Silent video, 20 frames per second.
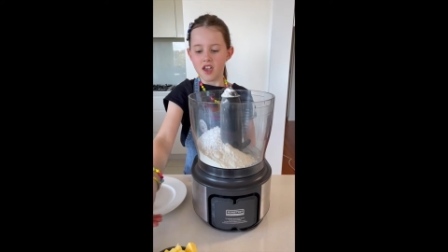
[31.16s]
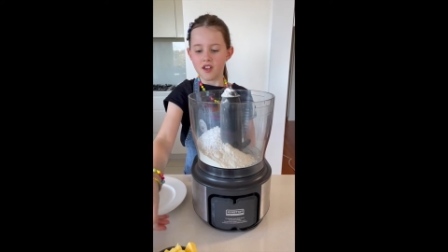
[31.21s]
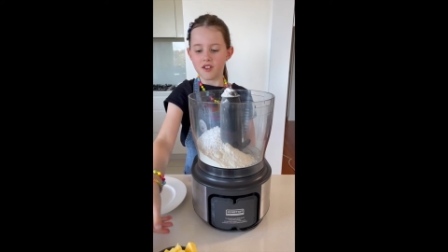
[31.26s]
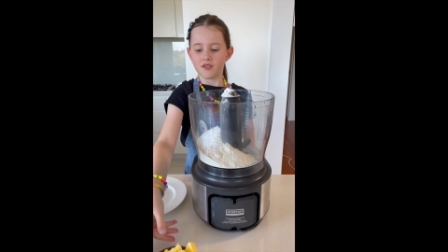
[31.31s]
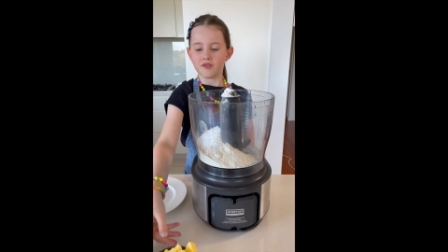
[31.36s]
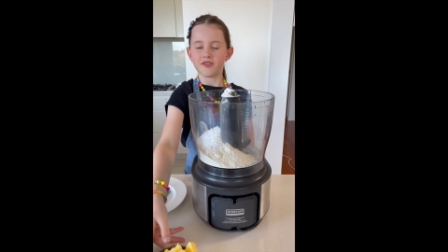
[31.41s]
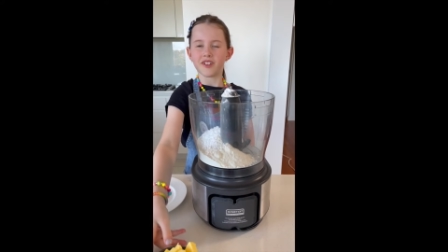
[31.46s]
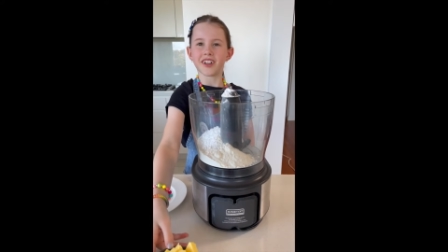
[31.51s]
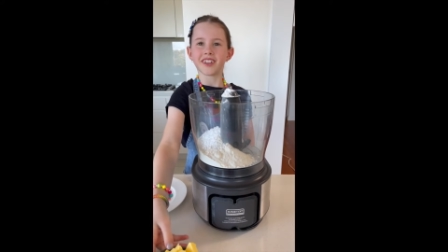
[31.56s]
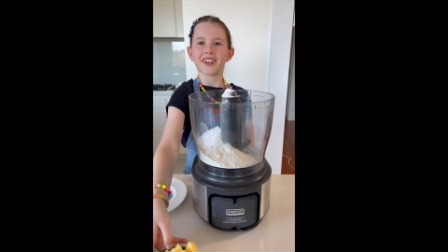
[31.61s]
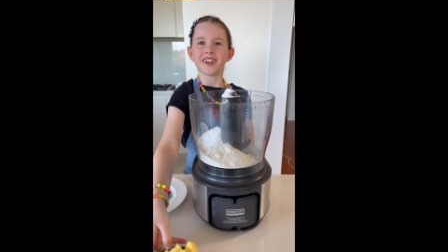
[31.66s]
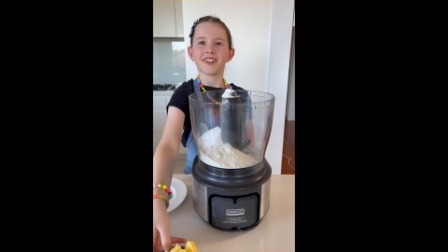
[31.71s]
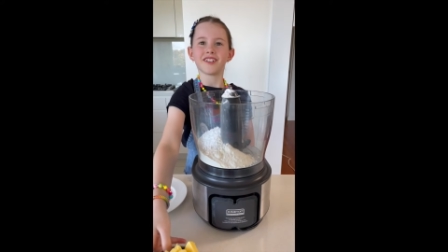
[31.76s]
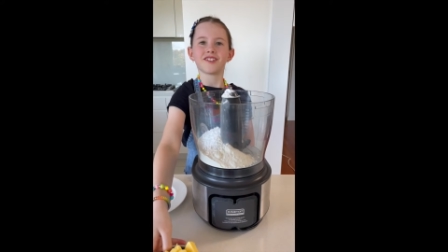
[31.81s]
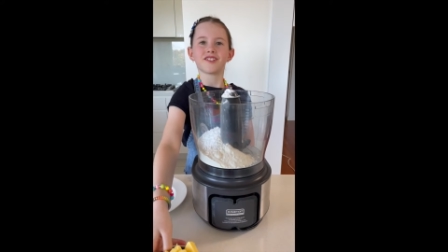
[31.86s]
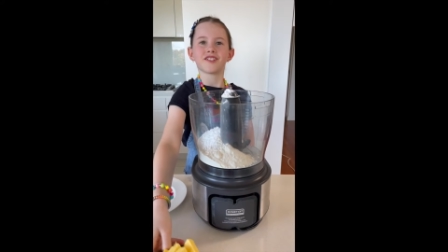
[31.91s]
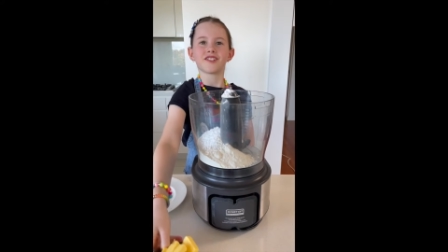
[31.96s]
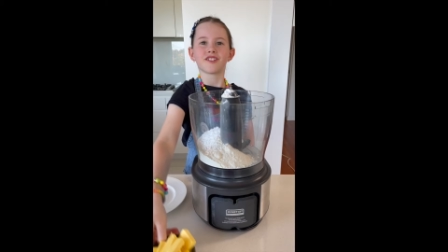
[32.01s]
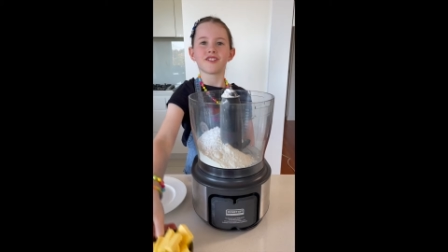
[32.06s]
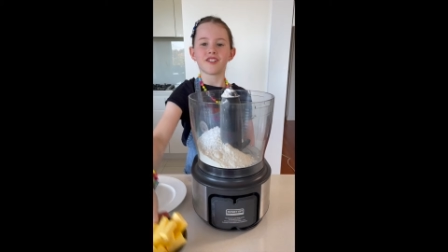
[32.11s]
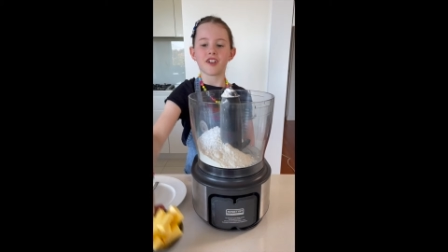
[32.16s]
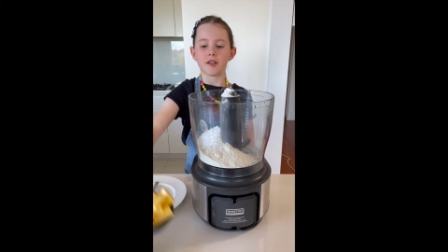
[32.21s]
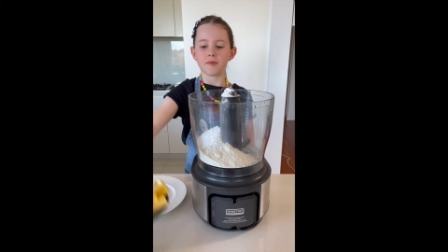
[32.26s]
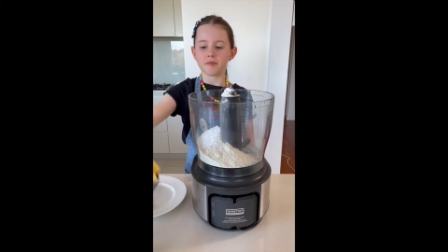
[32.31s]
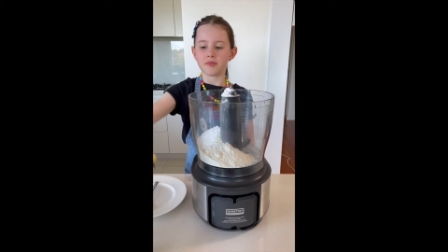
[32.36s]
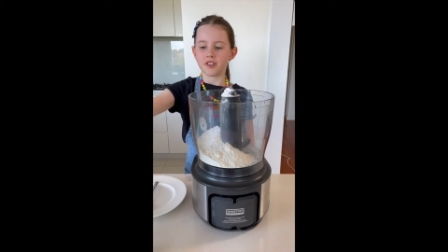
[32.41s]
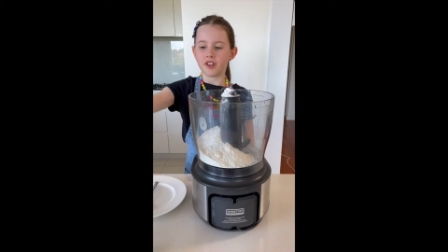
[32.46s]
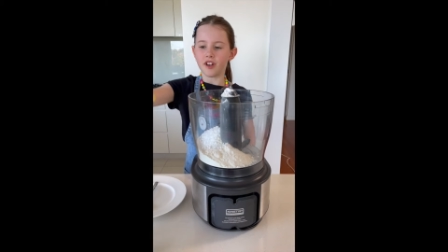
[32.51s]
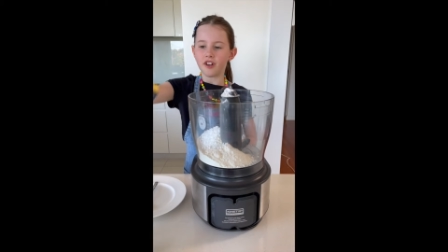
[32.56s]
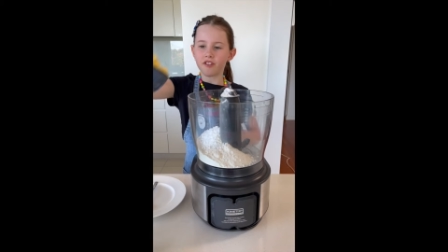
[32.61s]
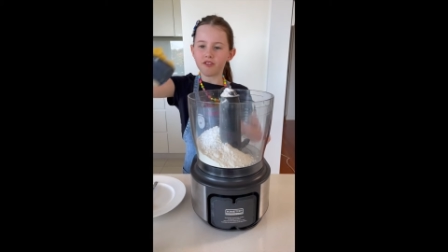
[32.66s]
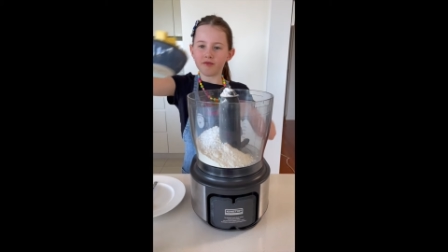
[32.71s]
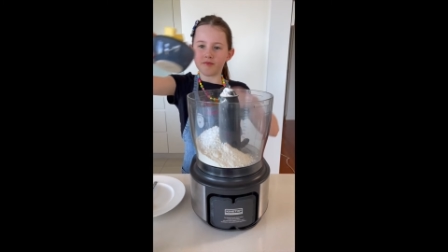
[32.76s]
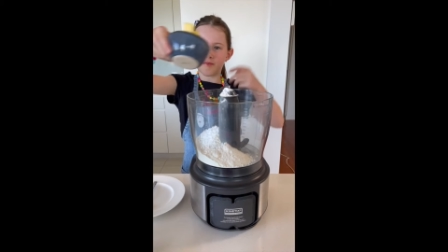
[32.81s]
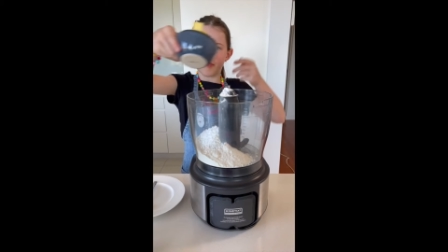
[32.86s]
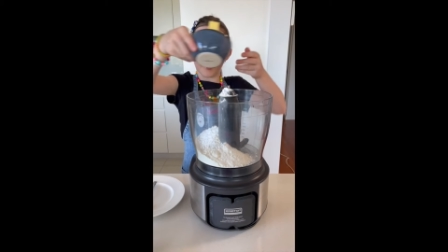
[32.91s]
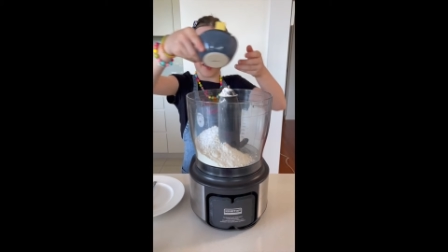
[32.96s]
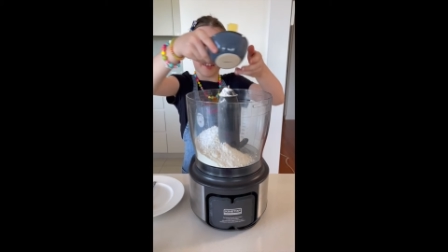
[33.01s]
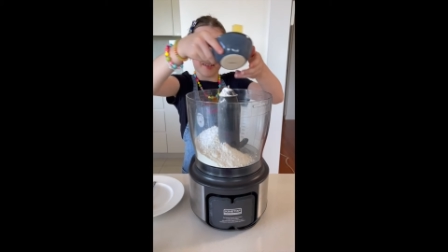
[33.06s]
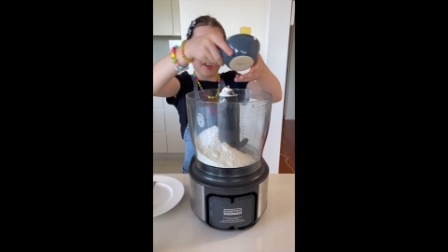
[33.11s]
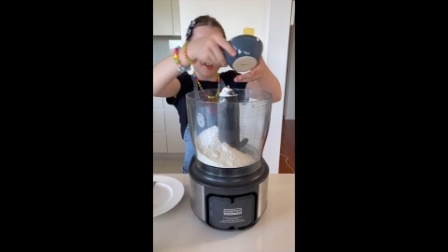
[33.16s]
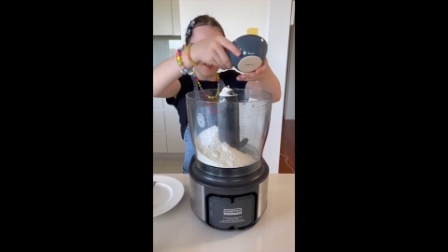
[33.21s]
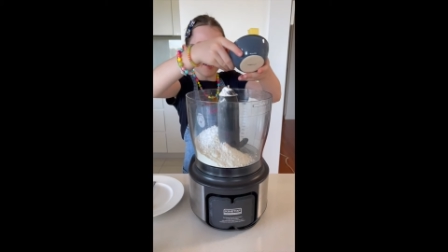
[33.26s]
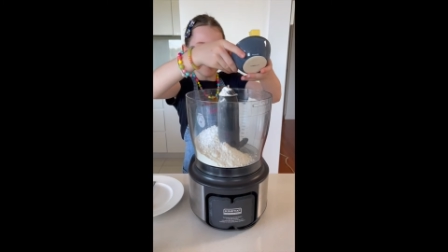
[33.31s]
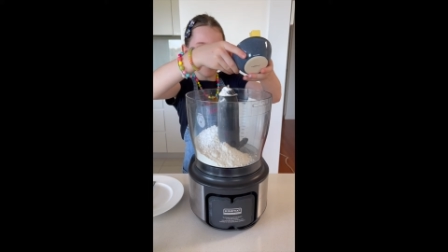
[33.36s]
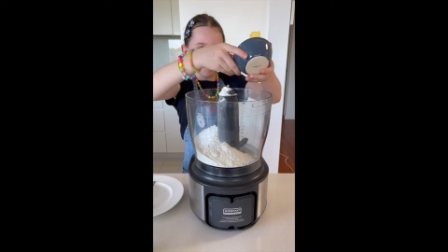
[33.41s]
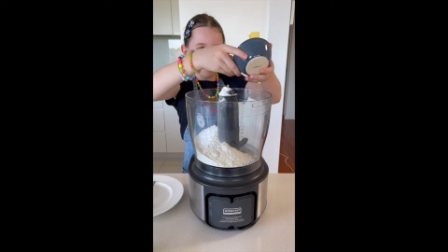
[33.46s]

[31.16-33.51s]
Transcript: 100 grams of butter,